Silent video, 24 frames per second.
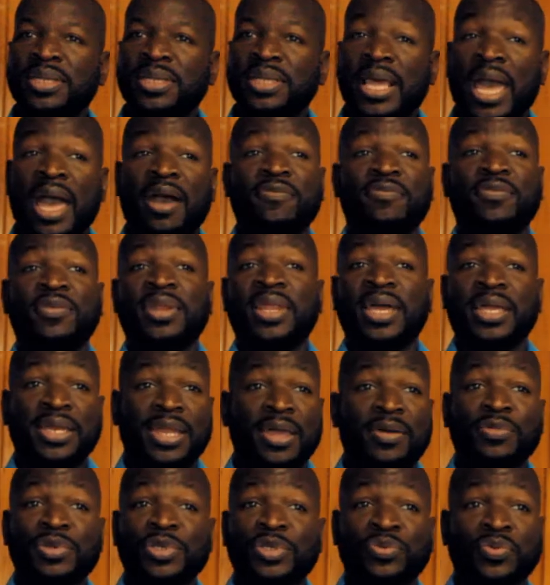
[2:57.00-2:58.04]
I feel like
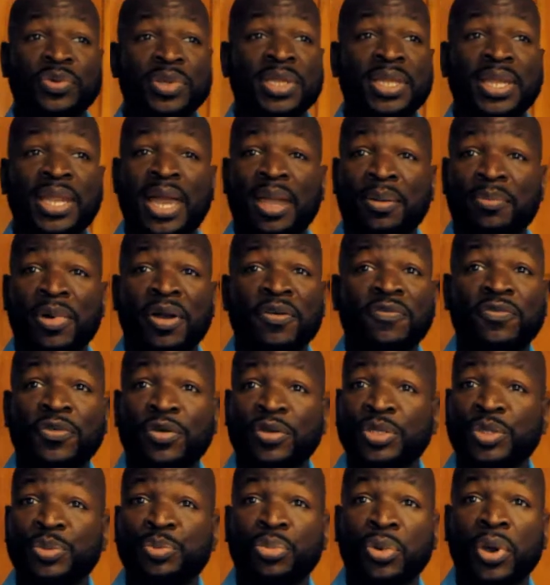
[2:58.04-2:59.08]
that was really like my
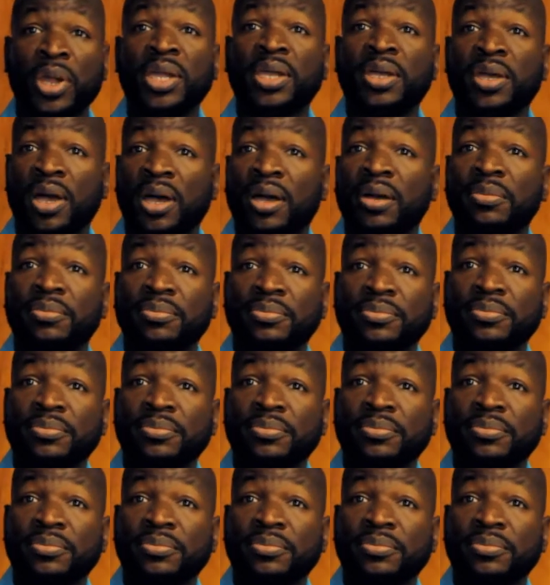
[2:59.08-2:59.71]
first breakup.